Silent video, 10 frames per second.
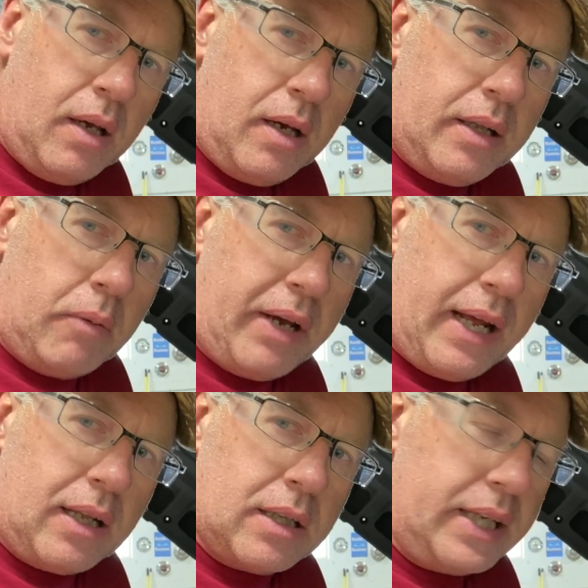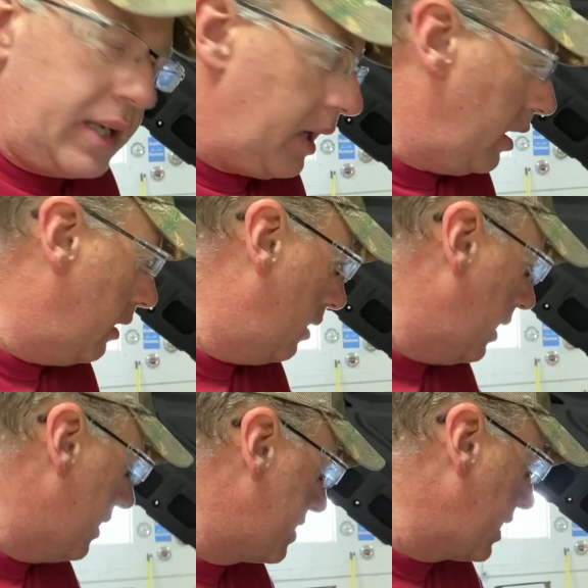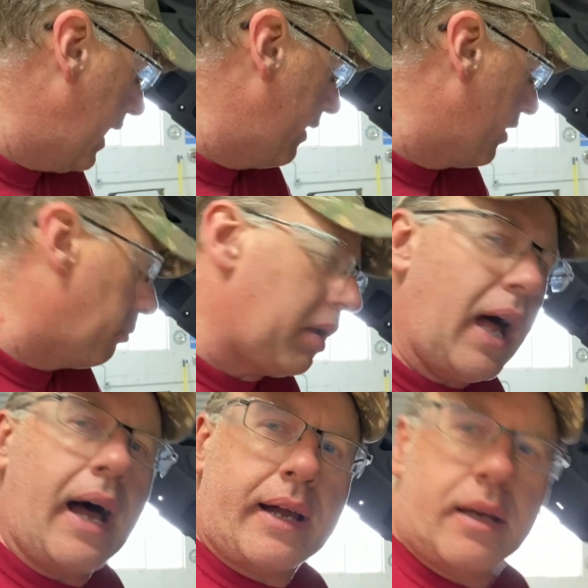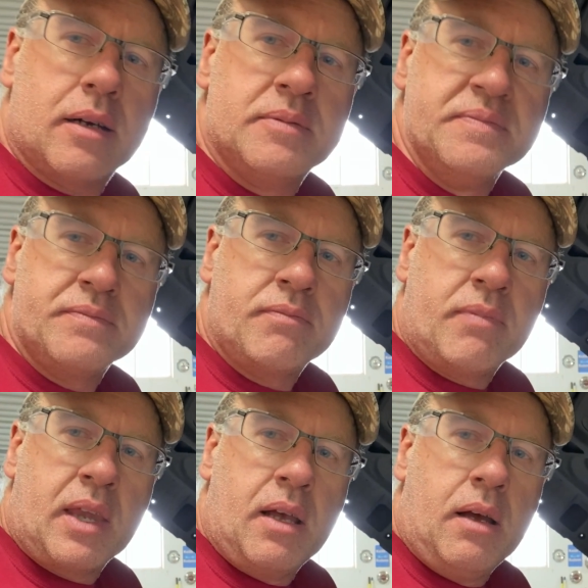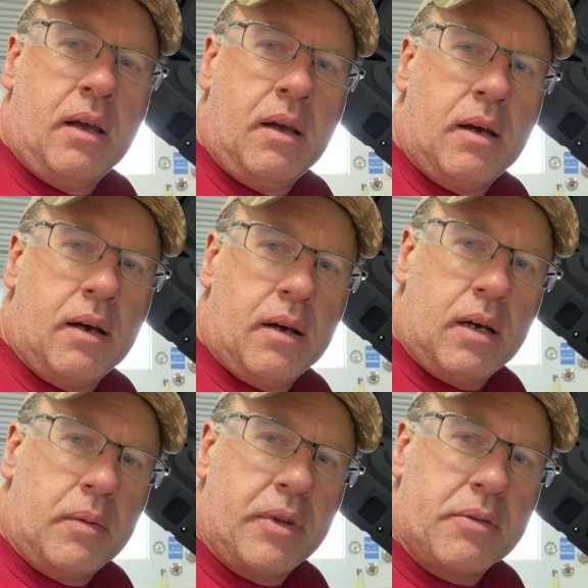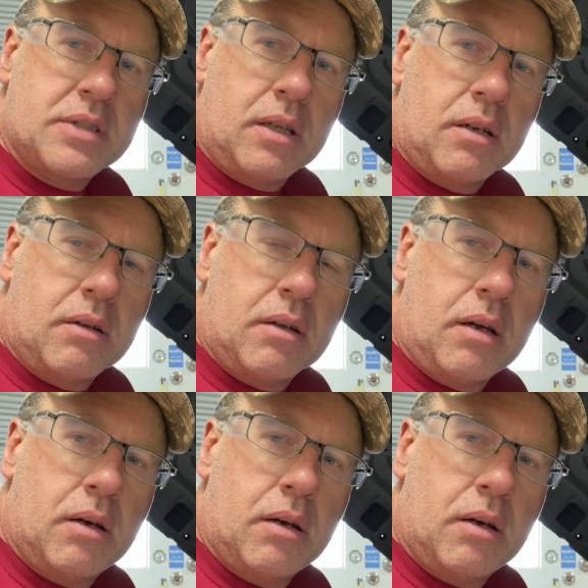Then we had the leak on the side of the block. There was a little